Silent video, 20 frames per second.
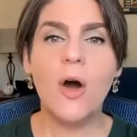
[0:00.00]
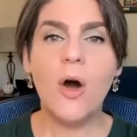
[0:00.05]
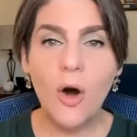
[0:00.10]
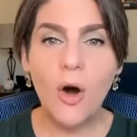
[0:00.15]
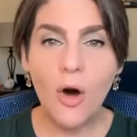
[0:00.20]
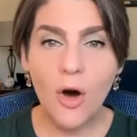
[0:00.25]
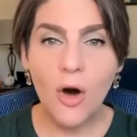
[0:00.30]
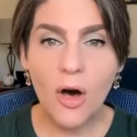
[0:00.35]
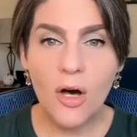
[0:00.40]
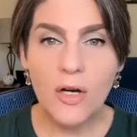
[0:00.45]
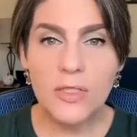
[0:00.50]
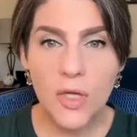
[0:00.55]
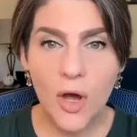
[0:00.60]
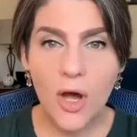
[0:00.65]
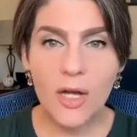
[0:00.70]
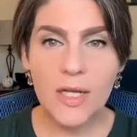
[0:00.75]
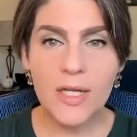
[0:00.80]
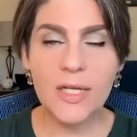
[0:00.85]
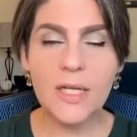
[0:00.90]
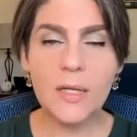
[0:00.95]
all
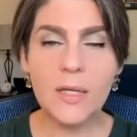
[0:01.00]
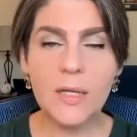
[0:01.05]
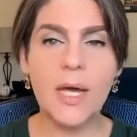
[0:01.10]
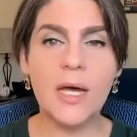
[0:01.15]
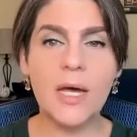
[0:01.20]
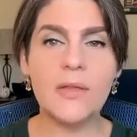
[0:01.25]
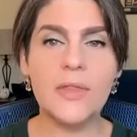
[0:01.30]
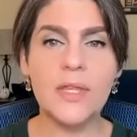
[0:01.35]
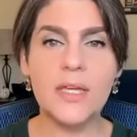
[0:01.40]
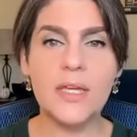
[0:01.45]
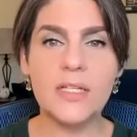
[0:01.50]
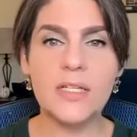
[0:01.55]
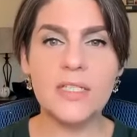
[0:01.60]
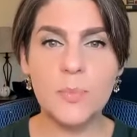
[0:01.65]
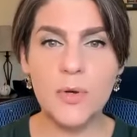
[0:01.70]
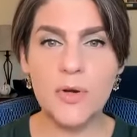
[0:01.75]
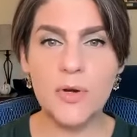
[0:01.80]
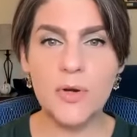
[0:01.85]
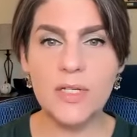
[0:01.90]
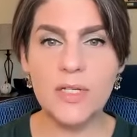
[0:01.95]
talking about the
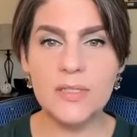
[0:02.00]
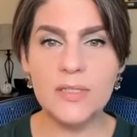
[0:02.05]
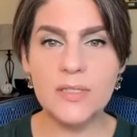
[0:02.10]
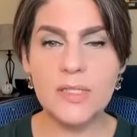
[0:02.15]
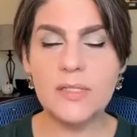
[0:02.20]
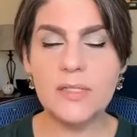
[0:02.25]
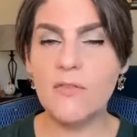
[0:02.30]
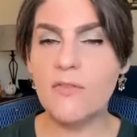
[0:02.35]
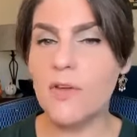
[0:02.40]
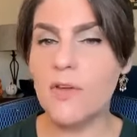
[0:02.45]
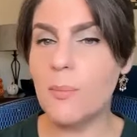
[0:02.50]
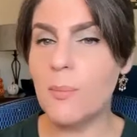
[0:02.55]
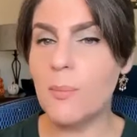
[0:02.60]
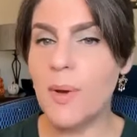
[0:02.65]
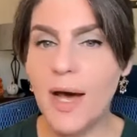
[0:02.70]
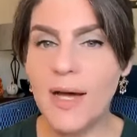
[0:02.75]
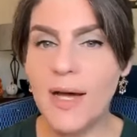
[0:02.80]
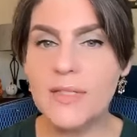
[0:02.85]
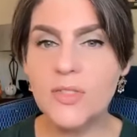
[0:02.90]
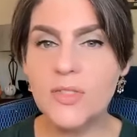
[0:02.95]
experiences of
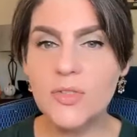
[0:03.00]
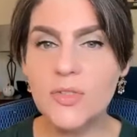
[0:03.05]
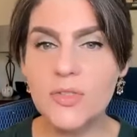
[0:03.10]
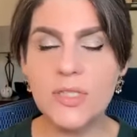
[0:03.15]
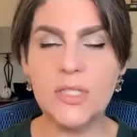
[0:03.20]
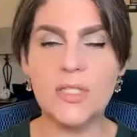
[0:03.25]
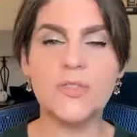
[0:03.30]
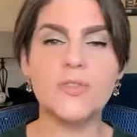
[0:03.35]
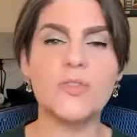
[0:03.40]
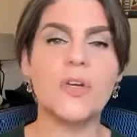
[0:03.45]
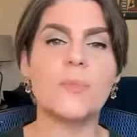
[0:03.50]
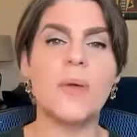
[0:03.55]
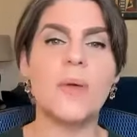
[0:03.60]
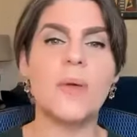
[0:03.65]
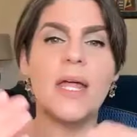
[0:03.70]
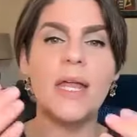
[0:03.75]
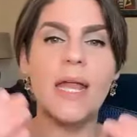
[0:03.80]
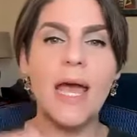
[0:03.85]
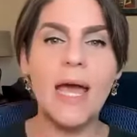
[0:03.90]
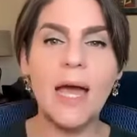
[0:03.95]
imposter syndrome
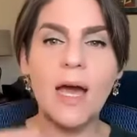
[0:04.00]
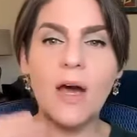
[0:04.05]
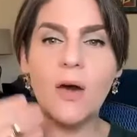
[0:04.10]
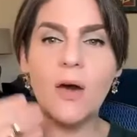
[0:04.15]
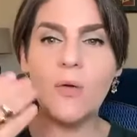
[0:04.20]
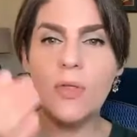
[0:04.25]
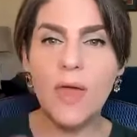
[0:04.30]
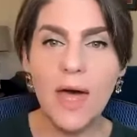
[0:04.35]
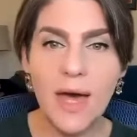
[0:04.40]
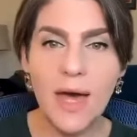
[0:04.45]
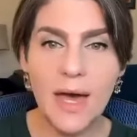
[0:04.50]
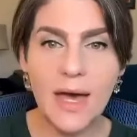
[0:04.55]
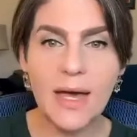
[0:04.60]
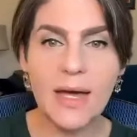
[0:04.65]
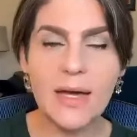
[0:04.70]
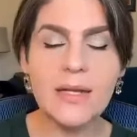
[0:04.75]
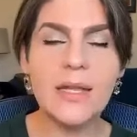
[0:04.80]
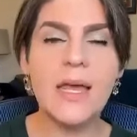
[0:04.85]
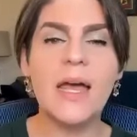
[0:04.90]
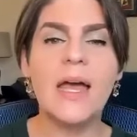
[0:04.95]
and how
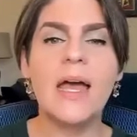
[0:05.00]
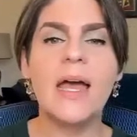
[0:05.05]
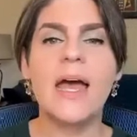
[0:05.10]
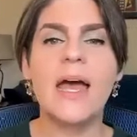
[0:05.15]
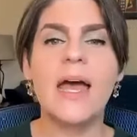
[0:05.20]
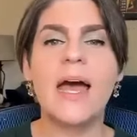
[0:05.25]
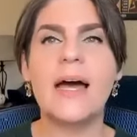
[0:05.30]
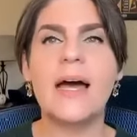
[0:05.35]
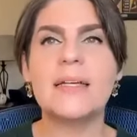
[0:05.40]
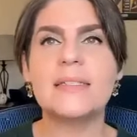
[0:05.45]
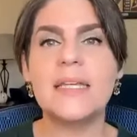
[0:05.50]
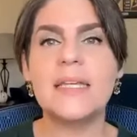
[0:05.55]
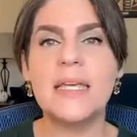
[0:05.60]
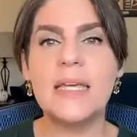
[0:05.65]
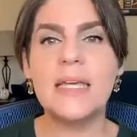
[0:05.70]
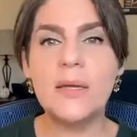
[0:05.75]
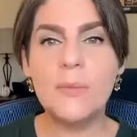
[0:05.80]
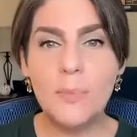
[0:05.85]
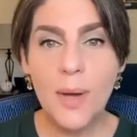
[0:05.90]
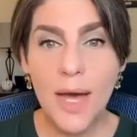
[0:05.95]
that has
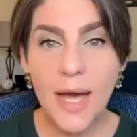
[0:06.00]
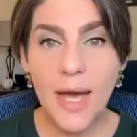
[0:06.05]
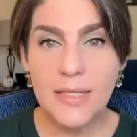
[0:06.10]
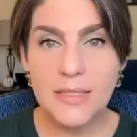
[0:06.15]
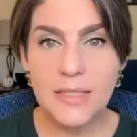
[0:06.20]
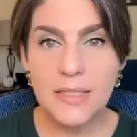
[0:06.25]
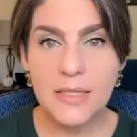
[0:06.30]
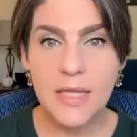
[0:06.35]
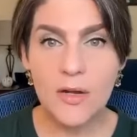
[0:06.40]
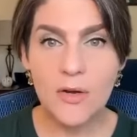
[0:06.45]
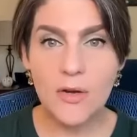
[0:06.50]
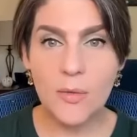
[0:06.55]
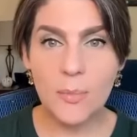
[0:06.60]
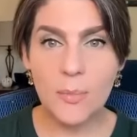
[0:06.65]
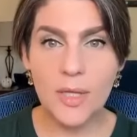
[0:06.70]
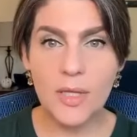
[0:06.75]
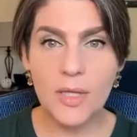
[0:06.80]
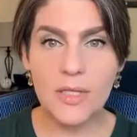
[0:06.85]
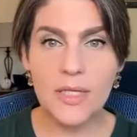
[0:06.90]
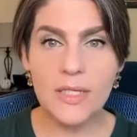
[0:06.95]
impacted their
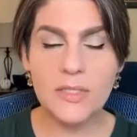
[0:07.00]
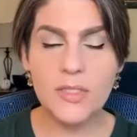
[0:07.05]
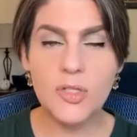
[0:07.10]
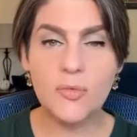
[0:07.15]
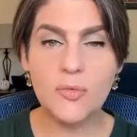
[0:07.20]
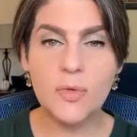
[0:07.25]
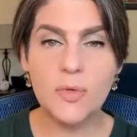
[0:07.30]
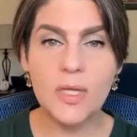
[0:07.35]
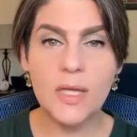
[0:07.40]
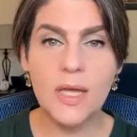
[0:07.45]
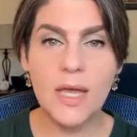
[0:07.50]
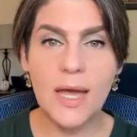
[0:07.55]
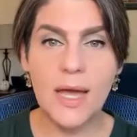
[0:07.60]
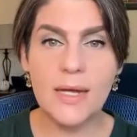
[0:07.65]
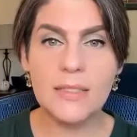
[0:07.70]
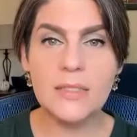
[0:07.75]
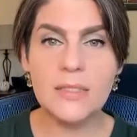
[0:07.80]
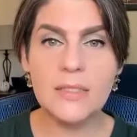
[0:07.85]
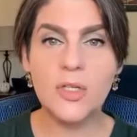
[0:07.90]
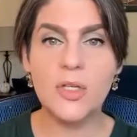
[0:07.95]
ability to really
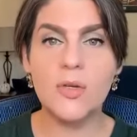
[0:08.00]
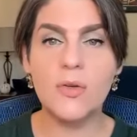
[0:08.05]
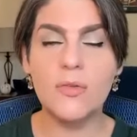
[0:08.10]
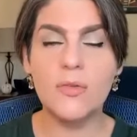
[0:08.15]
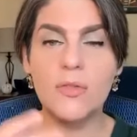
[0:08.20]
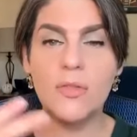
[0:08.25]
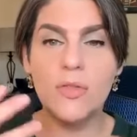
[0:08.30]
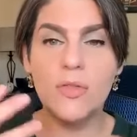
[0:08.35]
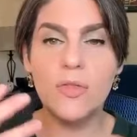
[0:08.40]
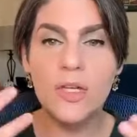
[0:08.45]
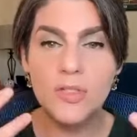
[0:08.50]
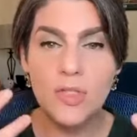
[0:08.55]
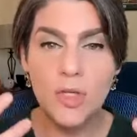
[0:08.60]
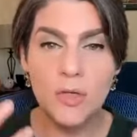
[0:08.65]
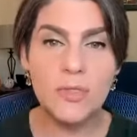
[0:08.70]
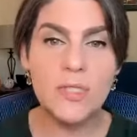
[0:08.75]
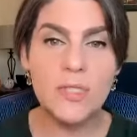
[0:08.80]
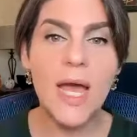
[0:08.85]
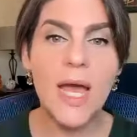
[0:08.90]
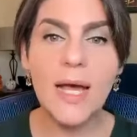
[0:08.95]
execute the
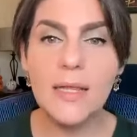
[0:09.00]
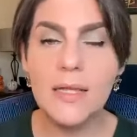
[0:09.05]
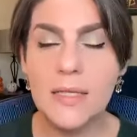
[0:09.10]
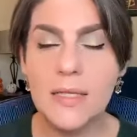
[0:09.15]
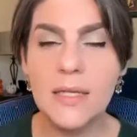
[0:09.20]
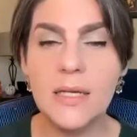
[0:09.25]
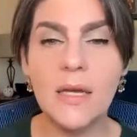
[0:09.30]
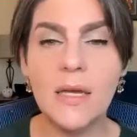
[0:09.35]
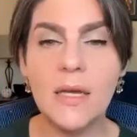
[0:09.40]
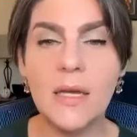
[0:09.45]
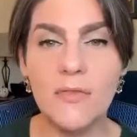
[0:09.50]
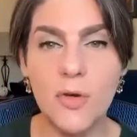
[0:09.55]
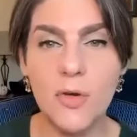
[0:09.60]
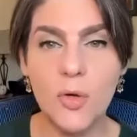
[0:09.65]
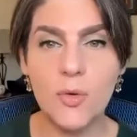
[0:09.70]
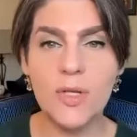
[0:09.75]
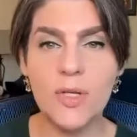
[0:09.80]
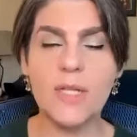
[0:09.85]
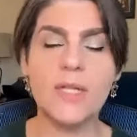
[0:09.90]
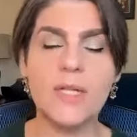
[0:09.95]
totality of
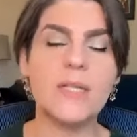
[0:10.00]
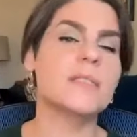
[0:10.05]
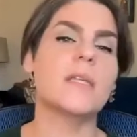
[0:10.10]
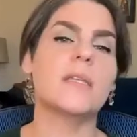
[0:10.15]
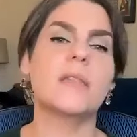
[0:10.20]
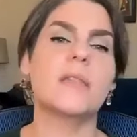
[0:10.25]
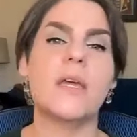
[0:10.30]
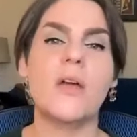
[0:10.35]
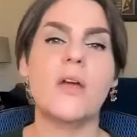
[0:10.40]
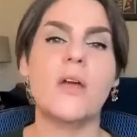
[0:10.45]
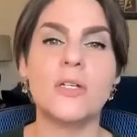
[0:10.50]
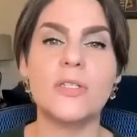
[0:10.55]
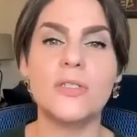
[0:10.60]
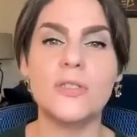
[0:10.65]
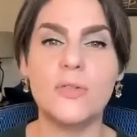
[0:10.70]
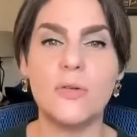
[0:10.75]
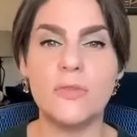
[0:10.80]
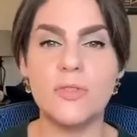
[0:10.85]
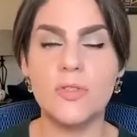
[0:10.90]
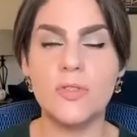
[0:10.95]
who it is that they are
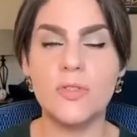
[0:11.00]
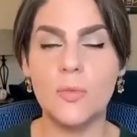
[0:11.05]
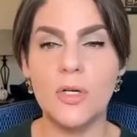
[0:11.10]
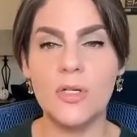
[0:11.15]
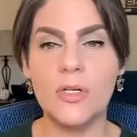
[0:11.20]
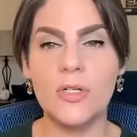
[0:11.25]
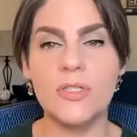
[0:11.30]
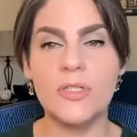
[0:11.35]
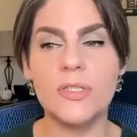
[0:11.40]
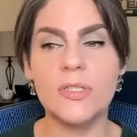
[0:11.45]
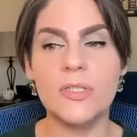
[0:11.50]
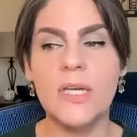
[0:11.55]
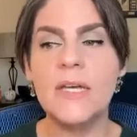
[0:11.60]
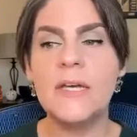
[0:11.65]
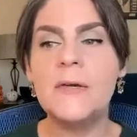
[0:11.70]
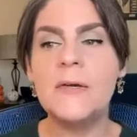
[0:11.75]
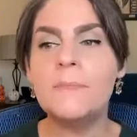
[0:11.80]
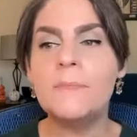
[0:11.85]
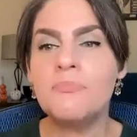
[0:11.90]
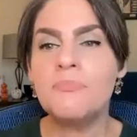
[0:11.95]
as social workers.
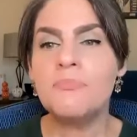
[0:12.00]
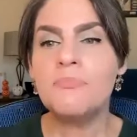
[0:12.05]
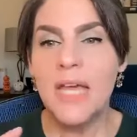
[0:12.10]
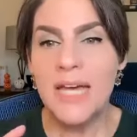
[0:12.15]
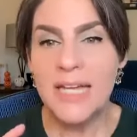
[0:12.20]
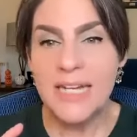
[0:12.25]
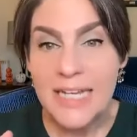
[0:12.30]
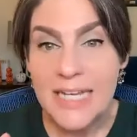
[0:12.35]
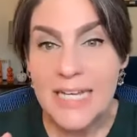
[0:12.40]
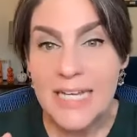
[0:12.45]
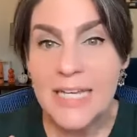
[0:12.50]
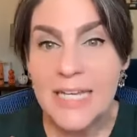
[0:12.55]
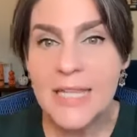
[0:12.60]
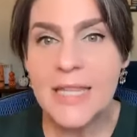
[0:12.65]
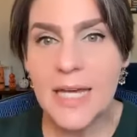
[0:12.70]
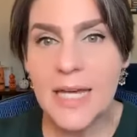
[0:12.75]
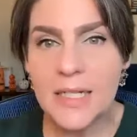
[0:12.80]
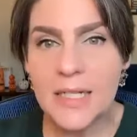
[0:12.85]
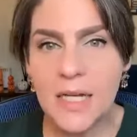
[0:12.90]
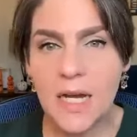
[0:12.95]
And
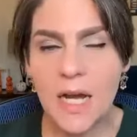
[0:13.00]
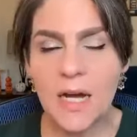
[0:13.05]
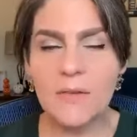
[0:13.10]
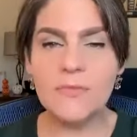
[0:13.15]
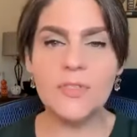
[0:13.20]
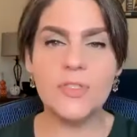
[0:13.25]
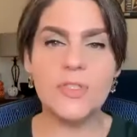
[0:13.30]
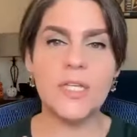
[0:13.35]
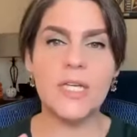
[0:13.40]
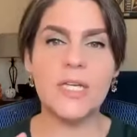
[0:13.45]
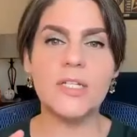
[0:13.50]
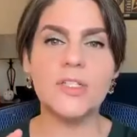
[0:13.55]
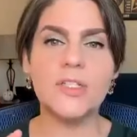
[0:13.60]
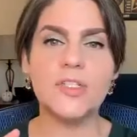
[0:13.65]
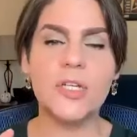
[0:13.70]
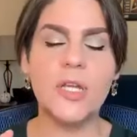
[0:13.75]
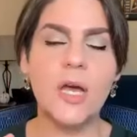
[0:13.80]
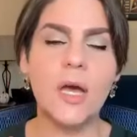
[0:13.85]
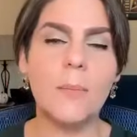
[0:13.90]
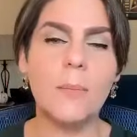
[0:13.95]
in that
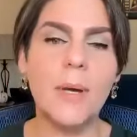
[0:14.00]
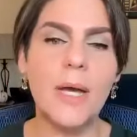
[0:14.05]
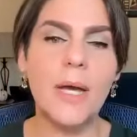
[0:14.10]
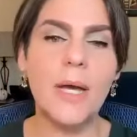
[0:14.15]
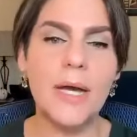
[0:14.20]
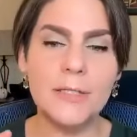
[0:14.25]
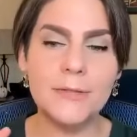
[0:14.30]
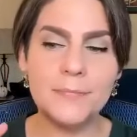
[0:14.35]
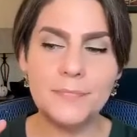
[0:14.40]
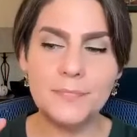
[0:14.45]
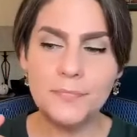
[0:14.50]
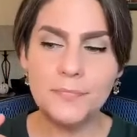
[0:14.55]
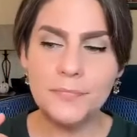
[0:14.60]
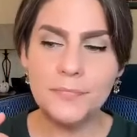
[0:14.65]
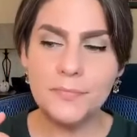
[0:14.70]
conversation about